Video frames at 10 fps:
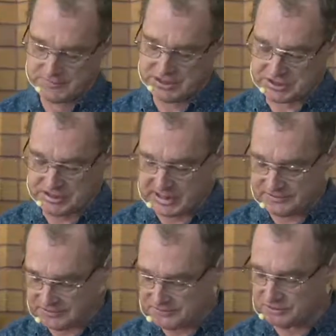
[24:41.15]
You see,
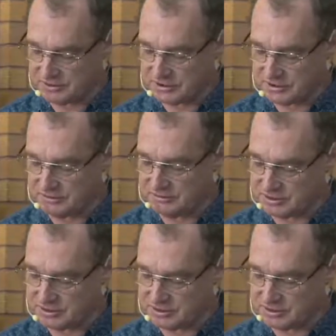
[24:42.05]
Nazareth wanted to kill